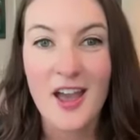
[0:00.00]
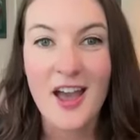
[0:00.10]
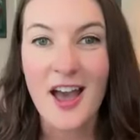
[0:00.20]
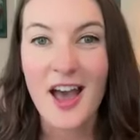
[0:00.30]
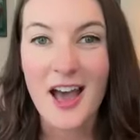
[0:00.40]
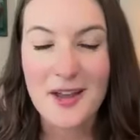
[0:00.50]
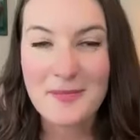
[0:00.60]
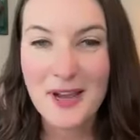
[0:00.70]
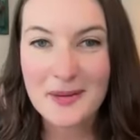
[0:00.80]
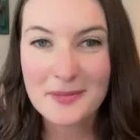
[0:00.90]
Hi,
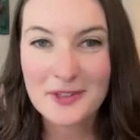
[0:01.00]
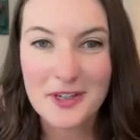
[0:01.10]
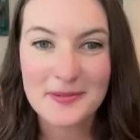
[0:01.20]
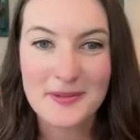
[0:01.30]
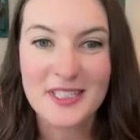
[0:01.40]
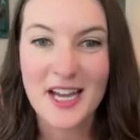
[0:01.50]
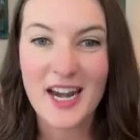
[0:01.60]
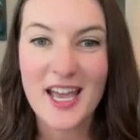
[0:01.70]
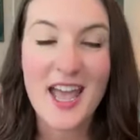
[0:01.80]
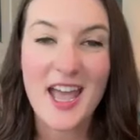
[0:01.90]
my name's Chris
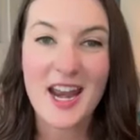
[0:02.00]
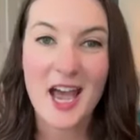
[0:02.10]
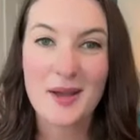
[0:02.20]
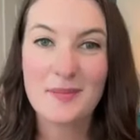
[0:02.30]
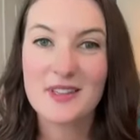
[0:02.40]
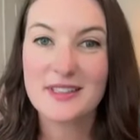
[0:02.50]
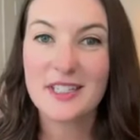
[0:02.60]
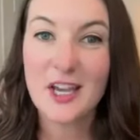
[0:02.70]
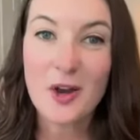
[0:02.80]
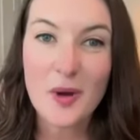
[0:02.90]
McDonough, and I'm the
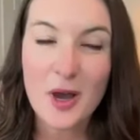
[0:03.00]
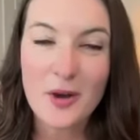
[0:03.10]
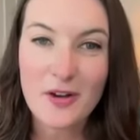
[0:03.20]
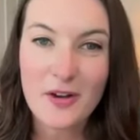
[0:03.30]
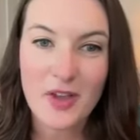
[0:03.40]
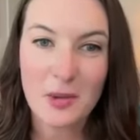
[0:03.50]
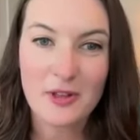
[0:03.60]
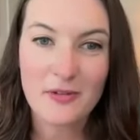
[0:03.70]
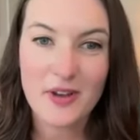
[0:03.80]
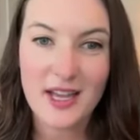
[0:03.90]
COO of
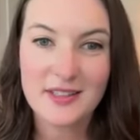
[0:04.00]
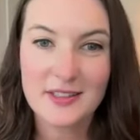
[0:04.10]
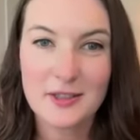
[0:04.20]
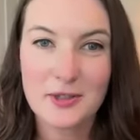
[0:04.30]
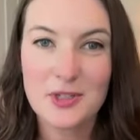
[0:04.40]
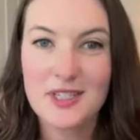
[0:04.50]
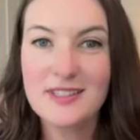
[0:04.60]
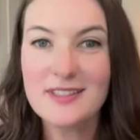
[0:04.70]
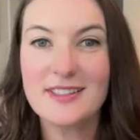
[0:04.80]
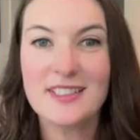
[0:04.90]
Amplified
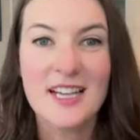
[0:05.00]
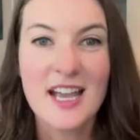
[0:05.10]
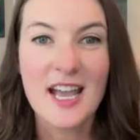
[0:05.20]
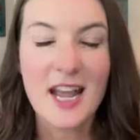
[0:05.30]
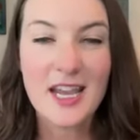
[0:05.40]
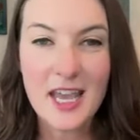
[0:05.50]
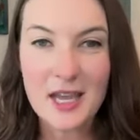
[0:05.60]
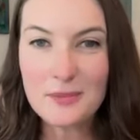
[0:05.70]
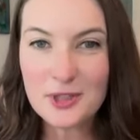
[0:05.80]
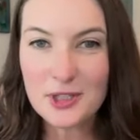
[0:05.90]
Solutions. And I
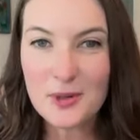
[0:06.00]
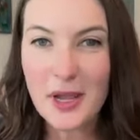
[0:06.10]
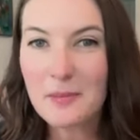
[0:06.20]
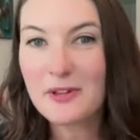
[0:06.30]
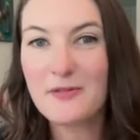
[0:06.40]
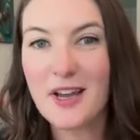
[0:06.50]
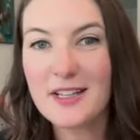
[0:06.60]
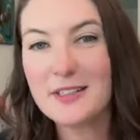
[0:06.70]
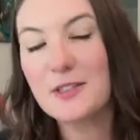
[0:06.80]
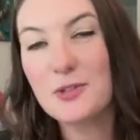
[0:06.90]
came to
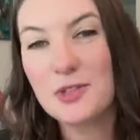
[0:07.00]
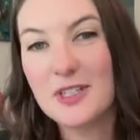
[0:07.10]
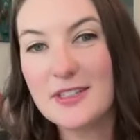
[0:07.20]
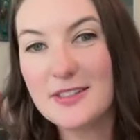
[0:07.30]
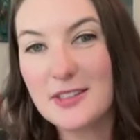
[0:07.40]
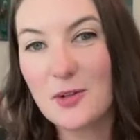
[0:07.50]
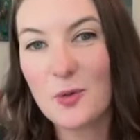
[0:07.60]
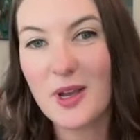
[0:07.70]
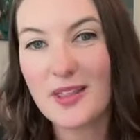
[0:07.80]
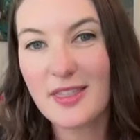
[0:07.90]
Amplified Solutions
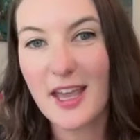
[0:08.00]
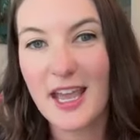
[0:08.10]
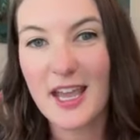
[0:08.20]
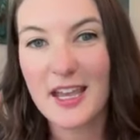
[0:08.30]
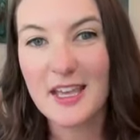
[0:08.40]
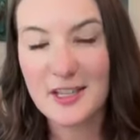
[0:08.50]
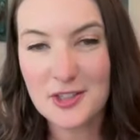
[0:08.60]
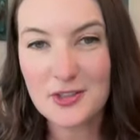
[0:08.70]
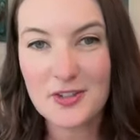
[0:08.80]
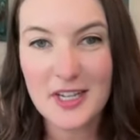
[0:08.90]
with a
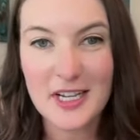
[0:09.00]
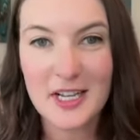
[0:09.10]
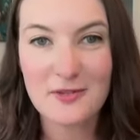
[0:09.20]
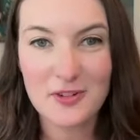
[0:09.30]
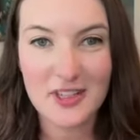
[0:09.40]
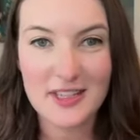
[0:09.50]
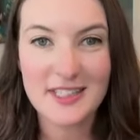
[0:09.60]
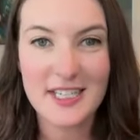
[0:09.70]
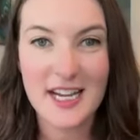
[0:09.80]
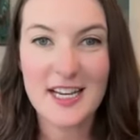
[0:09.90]
history in real
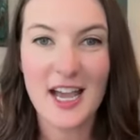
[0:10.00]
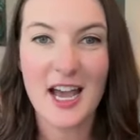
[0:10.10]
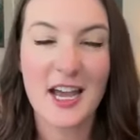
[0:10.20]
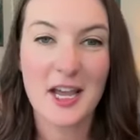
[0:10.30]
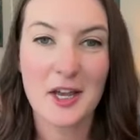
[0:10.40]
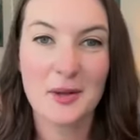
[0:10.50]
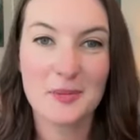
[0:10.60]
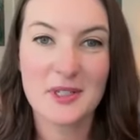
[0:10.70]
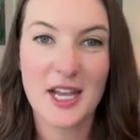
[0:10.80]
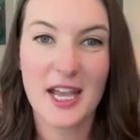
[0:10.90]
estate. I
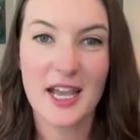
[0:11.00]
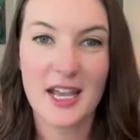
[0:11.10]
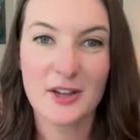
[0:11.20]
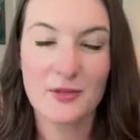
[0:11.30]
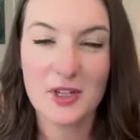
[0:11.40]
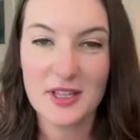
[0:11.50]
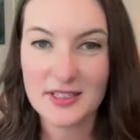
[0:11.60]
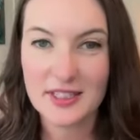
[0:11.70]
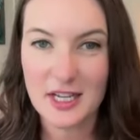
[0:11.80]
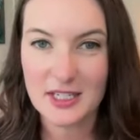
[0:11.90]
helped a real
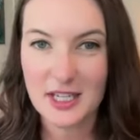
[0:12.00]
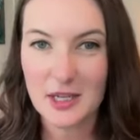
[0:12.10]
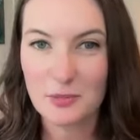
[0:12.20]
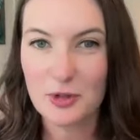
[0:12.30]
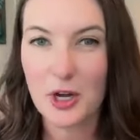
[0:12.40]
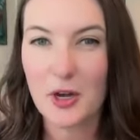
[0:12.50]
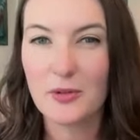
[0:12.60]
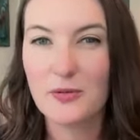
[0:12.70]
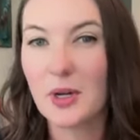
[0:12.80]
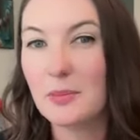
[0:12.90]
estate team
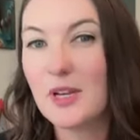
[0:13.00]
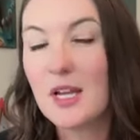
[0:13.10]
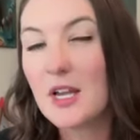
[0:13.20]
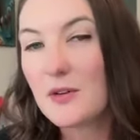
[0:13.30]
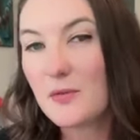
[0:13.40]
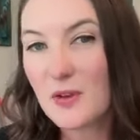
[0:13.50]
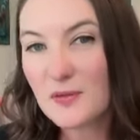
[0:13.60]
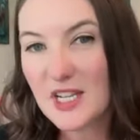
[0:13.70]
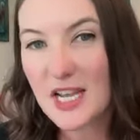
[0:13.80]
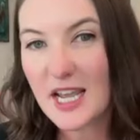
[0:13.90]
grow from
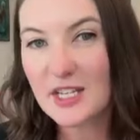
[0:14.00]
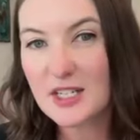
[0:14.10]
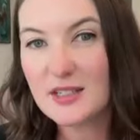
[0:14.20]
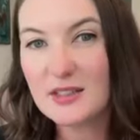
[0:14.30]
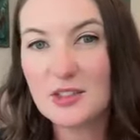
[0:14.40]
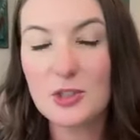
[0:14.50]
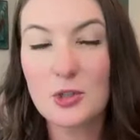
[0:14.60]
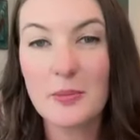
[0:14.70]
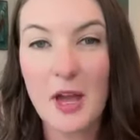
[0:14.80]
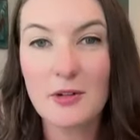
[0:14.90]
50 agents
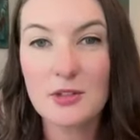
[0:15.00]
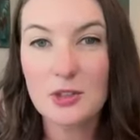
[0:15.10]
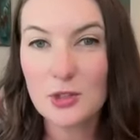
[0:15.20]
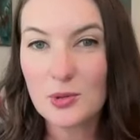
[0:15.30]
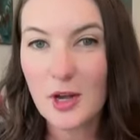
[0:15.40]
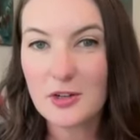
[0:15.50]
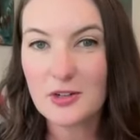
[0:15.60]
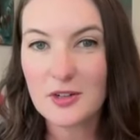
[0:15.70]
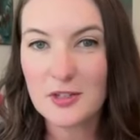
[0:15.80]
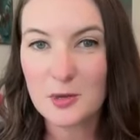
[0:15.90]
to about
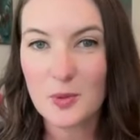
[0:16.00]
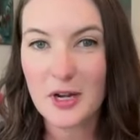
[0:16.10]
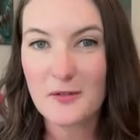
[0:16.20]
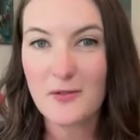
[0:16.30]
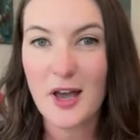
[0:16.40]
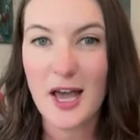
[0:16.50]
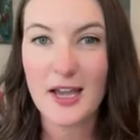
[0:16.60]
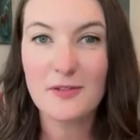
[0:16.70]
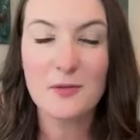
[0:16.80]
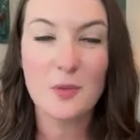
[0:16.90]

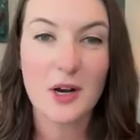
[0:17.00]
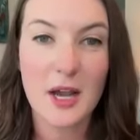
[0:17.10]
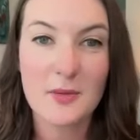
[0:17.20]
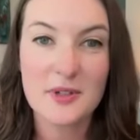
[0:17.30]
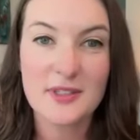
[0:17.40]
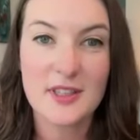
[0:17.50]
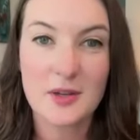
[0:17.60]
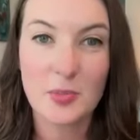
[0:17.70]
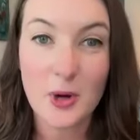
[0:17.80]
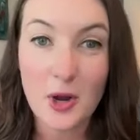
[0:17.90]
225, where I was
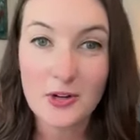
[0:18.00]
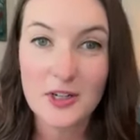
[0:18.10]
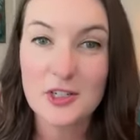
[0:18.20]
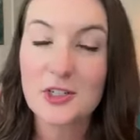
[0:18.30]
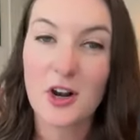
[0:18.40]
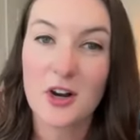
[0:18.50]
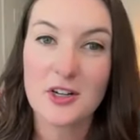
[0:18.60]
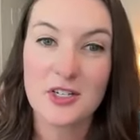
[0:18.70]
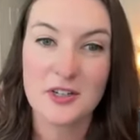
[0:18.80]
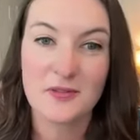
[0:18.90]
the broker in
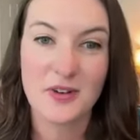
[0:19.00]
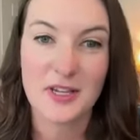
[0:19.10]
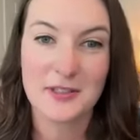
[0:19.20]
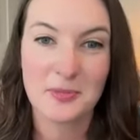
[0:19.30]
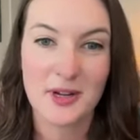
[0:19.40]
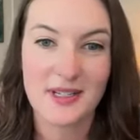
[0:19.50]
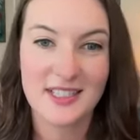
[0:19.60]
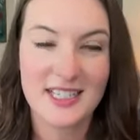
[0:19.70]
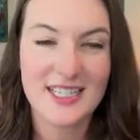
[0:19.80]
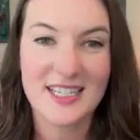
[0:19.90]
charge and vice
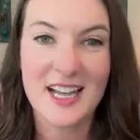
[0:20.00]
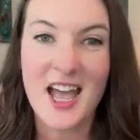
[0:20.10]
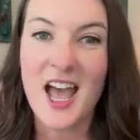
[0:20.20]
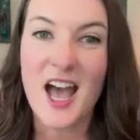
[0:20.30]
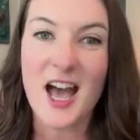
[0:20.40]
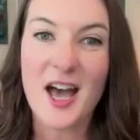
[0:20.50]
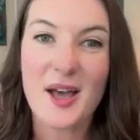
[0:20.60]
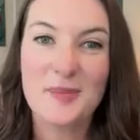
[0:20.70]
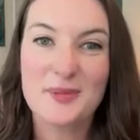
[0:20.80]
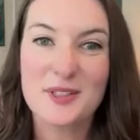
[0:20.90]
president.
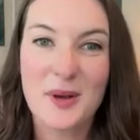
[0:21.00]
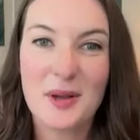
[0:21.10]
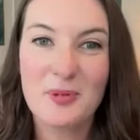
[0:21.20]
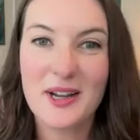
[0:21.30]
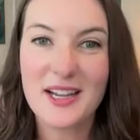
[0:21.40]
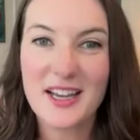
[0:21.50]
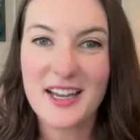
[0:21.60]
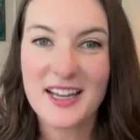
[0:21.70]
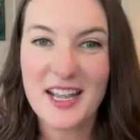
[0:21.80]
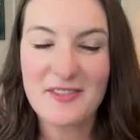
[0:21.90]
So I bring
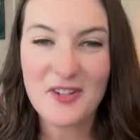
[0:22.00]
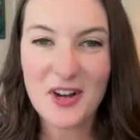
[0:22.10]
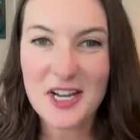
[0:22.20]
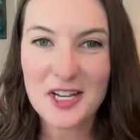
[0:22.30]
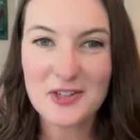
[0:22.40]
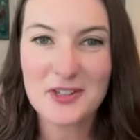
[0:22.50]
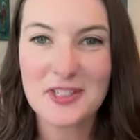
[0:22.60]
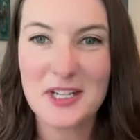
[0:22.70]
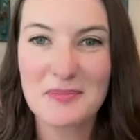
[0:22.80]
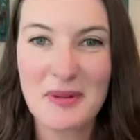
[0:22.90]
a very
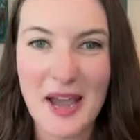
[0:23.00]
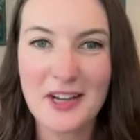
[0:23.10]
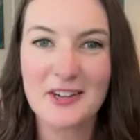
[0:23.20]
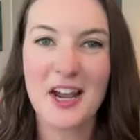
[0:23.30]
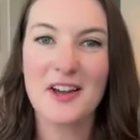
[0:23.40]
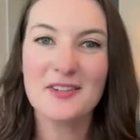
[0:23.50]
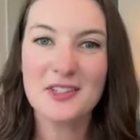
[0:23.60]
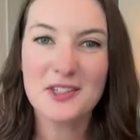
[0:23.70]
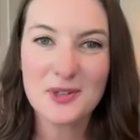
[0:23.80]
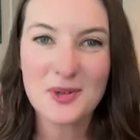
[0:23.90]
interesting
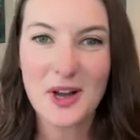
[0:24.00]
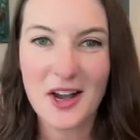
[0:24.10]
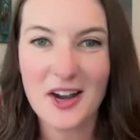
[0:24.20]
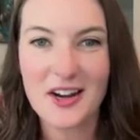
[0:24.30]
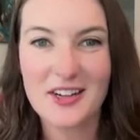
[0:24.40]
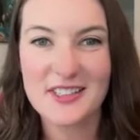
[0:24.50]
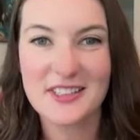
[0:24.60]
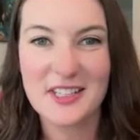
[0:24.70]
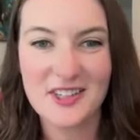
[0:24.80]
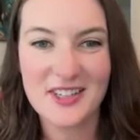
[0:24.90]
background to our
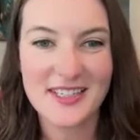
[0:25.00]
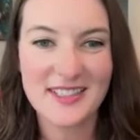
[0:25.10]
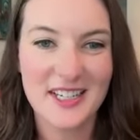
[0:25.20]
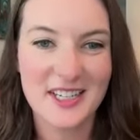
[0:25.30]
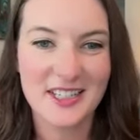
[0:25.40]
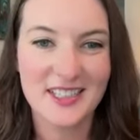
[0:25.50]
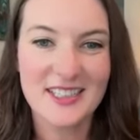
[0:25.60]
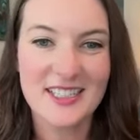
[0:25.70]
series here.